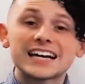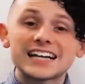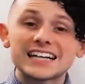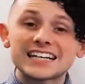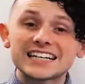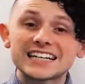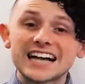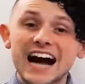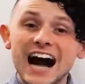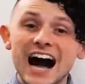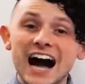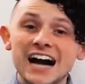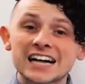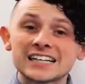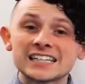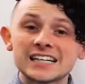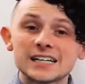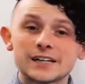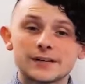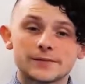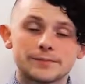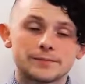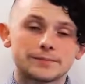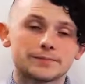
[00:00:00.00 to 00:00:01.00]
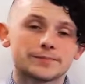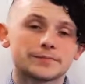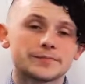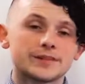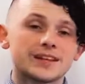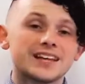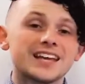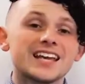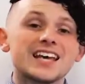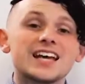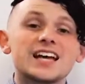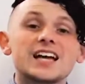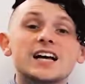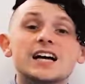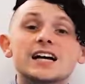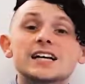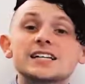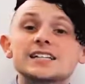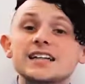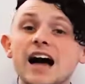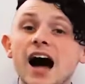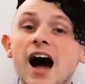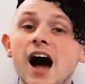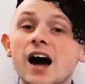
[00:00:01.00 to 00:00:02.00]
Gang.
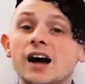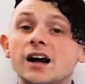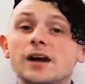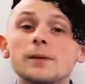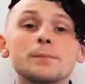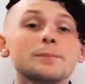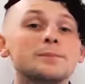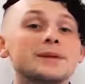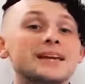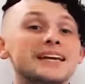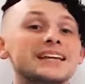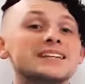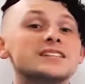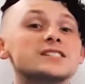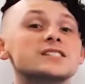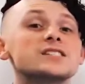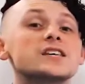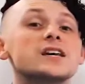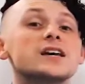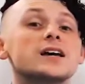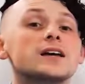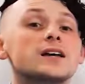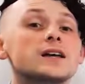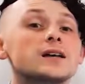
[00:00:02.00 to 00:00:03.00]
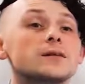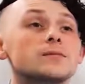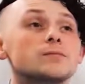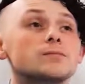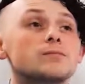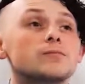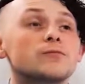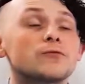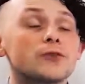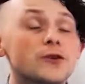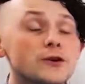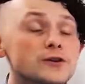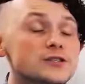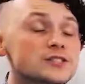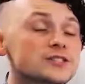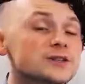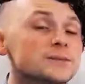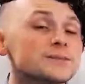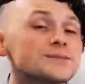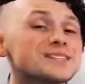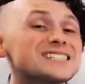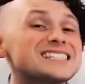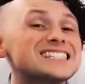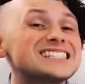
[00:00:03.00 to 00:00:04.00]
Gang means first
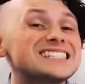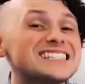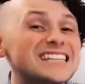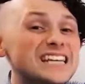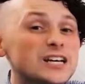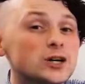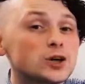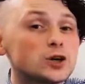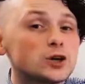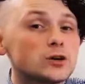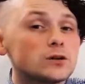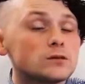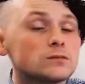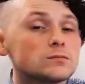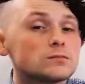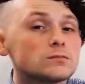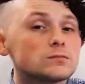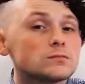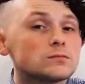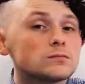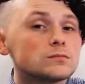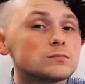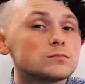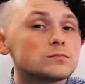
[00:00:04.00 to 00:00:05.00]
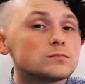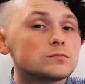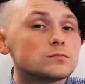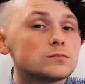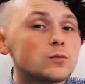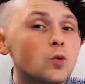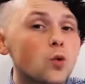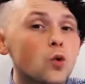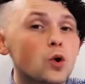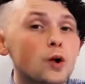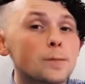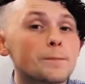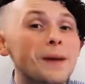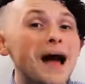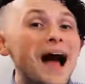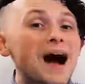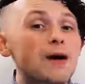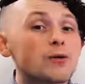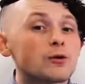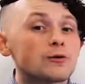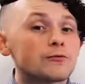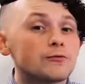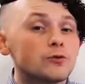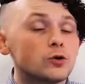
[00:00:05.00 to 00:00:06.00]
steel or
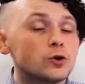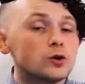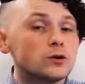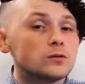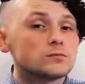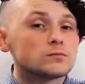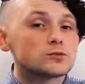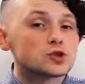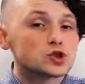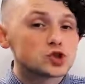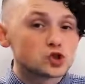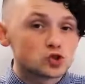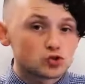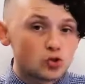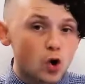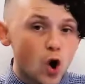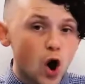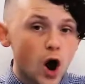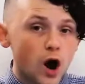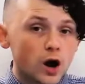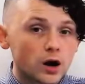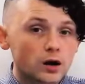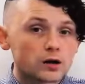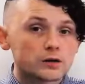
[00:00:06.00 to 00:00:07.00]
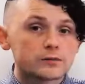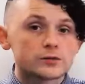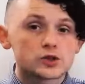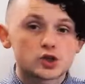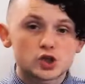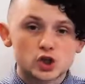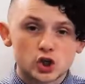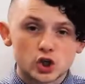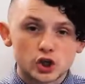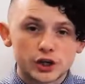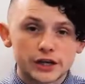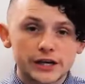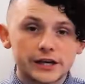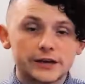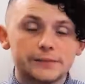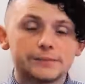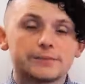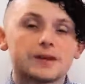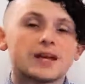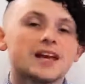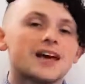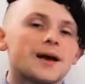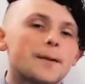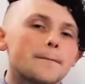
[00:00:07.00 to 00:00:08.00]
powerful, strong, sturdy,
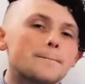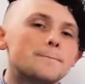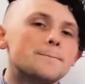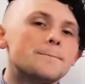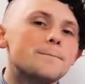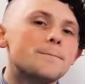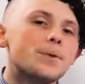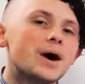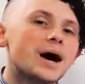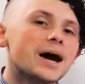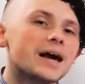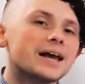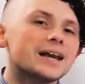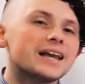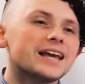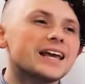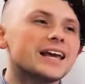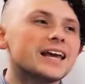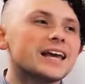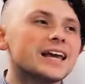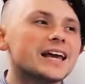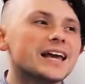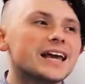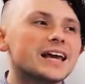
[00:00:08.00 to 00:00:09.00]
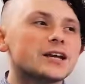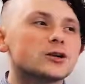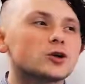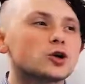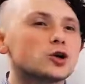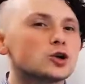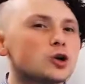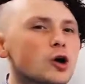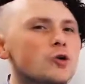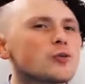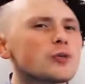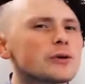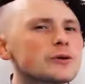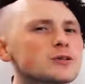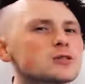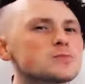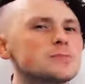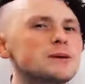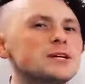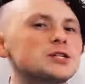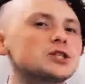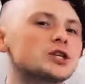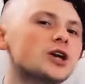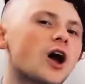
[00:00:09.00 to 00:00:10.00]
but in colloquial
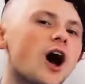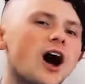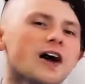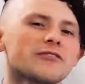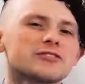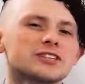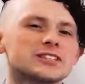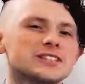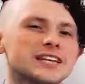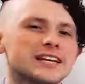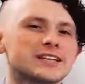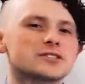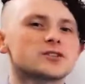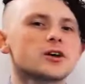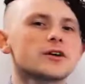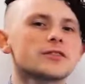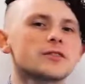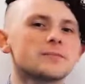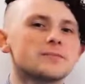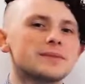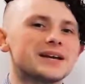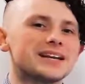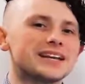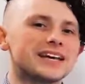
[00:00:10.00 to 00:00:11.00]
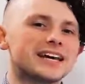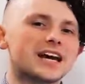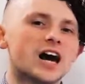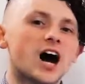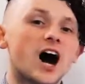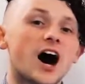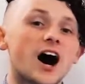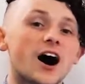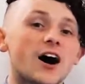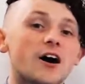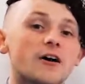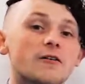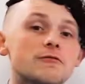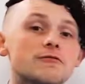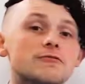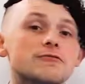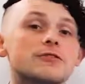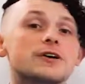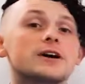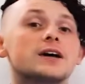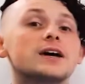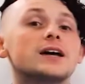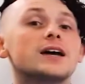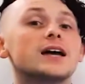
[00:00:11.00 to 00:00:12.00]
speech, it often takes on the meaning of
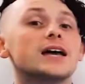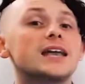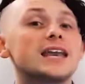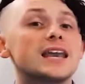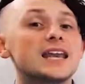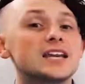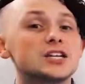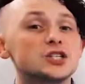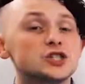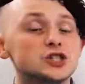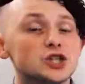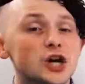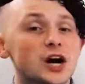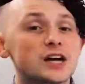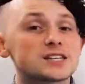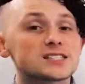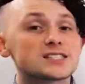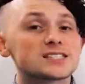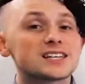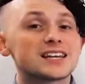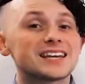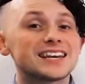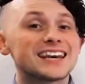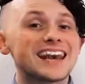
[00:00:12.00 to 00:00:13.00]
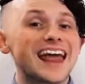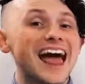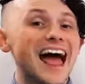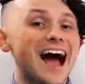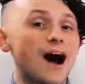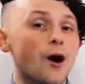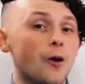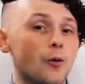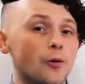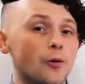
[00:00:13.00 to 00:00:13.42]
just now,